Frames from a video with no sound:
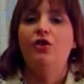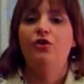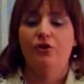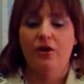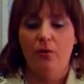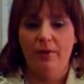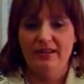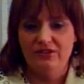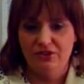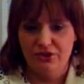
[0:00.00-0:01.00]
you're
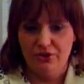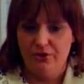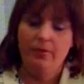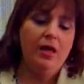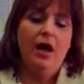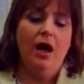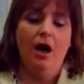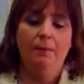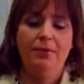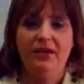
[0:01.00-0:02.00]
going to
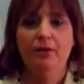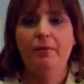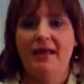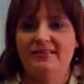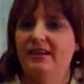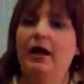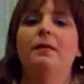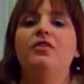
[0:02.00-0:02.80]
pick your basket up,